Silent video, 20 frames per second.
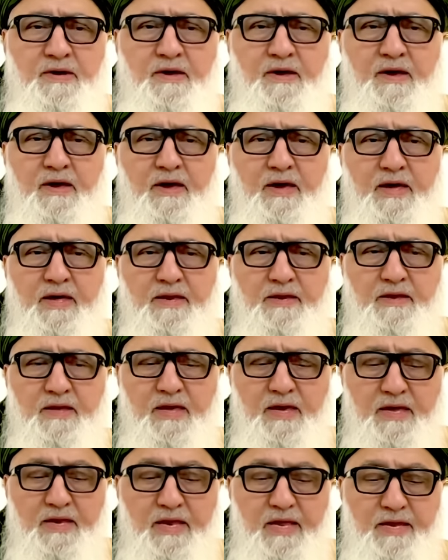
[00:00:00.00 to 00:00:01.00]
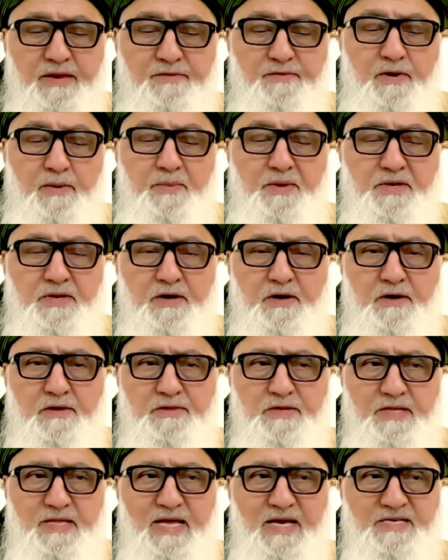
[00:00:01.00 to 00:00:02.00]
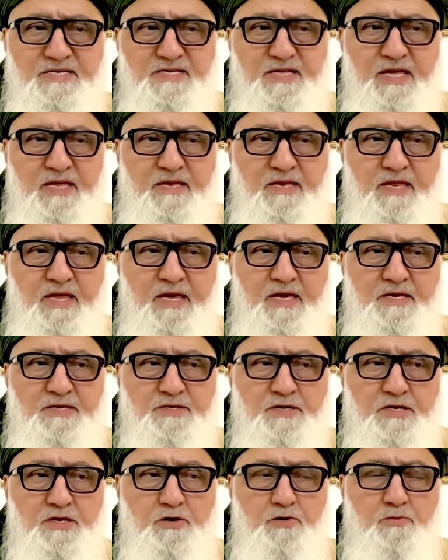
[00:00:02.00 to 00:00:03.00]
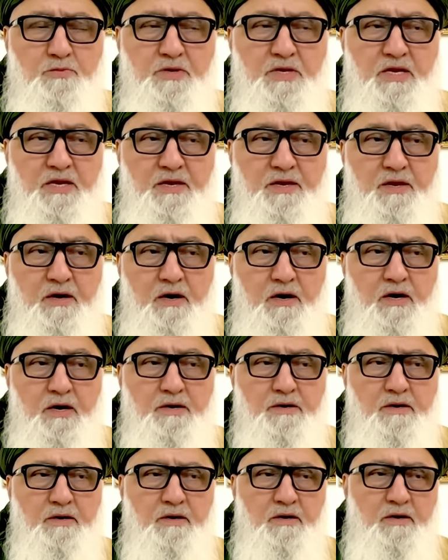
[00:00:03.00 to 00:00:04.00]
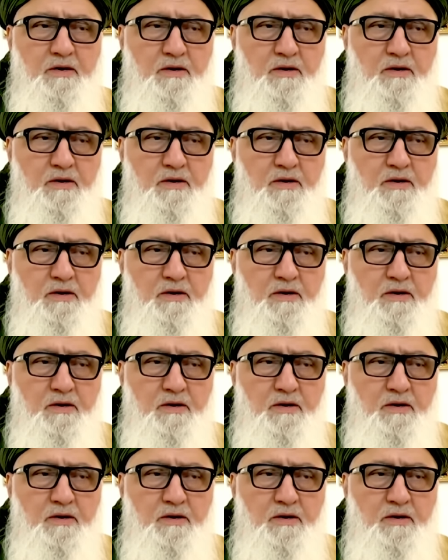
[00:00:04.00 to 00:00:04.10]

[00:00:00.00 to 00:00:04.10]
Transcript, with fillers: And again at Ramadan the last 10 days at Kumun and nar